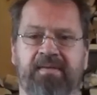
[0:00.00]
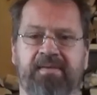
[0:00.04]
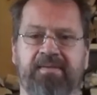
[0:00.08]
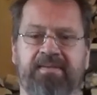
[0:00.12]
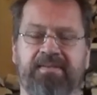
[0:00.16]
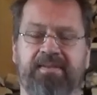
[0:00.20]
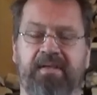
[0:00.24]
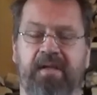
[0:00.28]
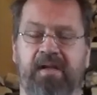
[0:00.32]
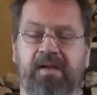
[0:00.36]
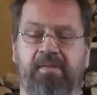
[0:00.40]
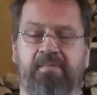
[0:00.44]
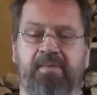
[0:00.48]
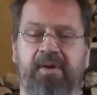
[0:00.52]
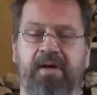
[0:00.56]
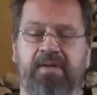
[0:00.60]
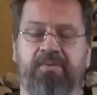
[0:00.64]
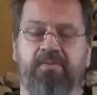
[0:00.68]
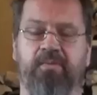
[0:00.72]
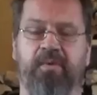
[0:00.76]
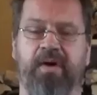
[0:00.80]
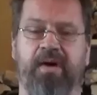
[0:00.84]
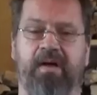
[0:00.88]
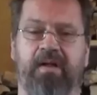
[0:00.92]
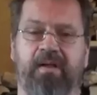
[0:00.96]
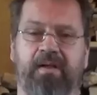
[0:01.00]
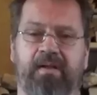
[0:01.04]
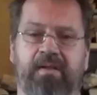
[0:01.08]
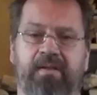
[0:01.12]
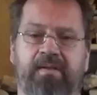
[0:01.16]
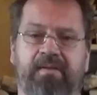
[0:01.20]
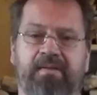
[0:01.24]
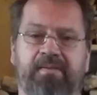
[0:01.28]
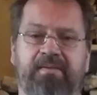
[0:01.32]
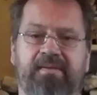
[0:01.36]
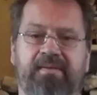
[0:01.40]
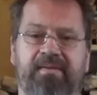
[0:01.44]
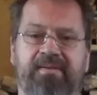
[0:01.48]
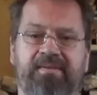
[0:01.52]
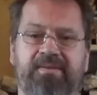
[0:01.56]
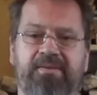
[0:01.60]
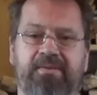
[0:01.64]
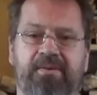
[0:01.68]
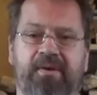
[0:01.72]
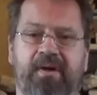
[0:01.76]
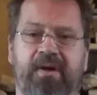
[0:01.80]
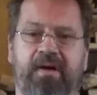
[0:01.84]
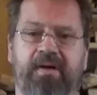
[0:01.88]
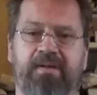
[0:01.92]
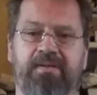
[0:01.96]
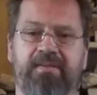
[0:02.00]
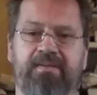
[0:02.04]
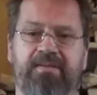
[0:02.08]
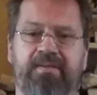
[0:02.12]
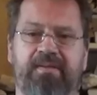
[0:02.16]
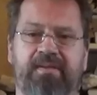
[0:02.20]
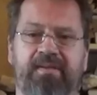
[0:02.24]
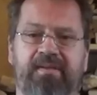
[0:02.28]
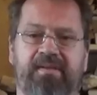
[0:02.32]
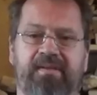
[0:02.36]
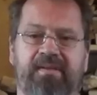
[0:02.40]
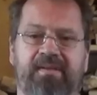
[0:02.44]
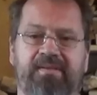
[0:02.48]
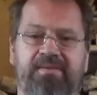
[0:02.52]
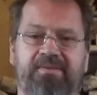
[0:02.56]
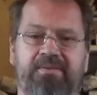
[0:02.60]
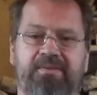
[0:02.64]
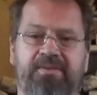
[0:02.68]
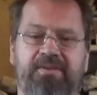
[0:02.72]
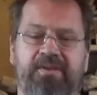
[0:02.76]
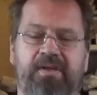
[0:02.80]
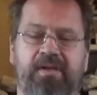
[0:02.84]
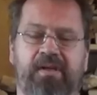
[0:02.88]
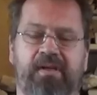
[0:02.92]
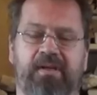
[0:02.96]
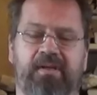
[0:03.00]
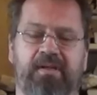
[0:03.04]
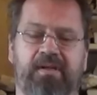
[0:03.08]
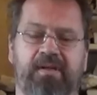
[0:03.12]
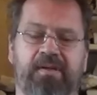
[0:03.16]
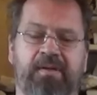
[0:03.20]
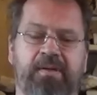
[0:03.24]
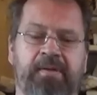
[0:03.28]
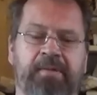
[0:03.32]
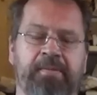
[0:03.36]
Celebrate well, you guys in New Zealand.